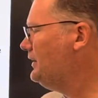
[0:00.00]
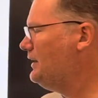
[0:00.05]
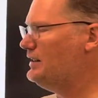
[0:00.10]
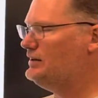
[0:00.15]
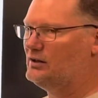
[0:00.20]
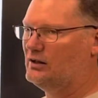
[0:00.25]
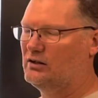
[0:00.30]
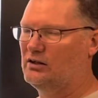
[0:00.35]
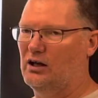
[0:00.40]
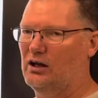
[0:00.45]
eat
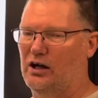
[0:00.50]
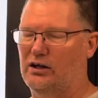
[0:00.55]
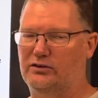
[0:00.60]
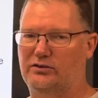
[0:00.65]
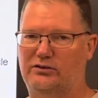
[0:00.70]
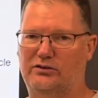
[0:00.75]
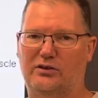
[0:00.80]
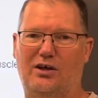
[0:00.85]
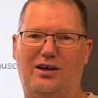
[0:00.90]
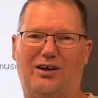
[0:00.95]
the
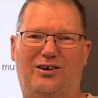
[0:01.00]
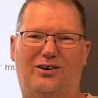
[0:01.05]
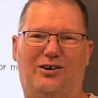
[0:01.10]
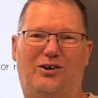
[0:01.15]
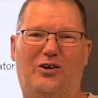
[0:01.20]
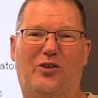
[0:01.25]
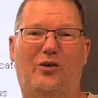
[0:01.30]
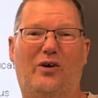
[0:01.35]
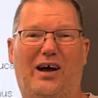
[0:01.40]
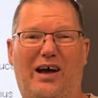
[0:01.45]
guts,
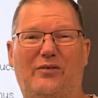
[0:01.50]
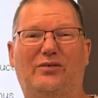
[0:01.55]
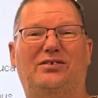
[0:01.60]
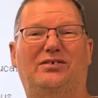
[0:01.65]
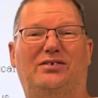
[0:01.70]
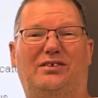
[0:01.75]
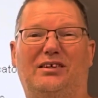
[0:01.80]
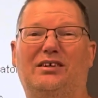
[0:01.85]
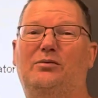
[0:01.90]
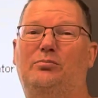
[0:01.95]
although I've
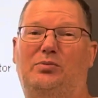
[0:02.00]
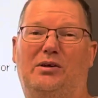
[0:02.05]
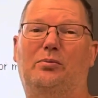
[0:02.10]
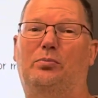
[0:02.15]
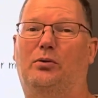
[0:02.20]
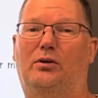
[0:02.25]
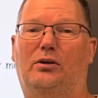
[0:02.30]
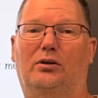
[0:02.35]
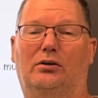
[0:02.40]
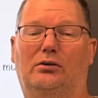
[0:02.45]
seen
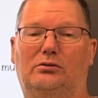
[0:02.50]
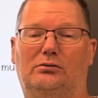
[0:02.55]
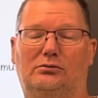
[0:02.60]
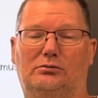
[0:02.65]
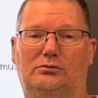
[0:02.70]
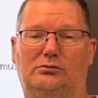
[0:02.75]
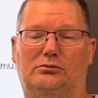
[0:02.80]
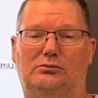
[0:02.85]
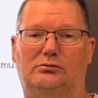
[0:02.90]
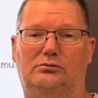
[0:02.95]
people
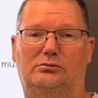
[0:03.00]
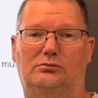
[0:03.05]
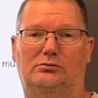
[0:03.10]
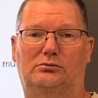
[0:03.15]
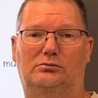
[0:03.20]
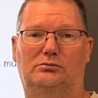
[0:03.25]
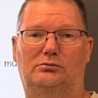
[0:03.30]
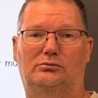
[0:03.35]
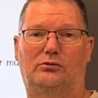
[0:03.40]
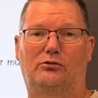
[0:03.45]

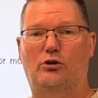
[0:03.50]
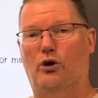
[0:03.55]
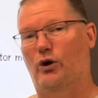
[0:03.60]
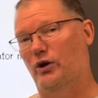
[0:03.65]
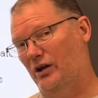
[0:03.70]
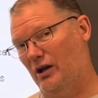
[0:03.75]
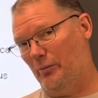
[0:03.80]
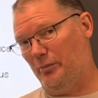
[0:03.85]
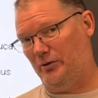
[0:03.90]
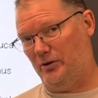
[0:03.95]

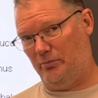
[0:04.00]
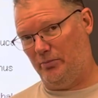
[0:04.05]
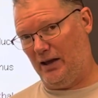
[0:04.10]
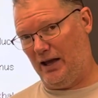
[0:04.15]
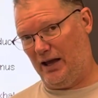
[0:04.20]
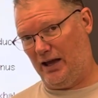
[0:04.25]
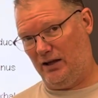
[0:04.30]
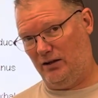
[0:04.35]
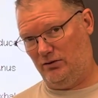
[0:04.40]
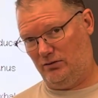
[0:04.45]
growing up in the
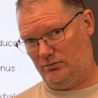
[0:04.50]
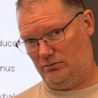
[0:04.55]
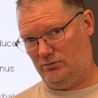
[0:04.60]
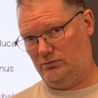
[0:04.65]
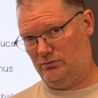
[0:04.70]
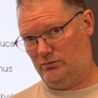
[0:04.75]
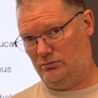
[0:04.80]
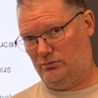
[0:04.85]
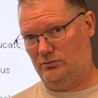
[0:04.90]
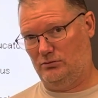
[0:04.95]
Bay
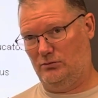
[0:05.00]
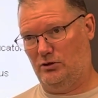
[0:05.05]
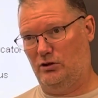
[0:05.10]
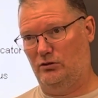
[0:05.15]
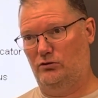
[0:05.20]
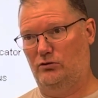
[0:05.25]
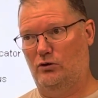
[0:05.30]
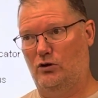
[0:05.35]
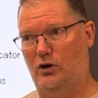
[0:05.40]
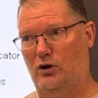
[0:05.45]

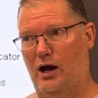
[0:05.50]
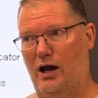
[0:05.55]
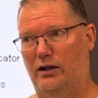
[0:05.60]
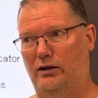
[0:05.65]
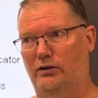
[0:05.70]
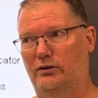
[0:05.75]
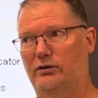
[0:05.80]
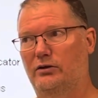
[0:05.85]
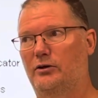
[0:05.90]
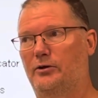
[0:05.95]
on Long
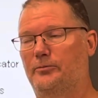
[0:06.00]
Island,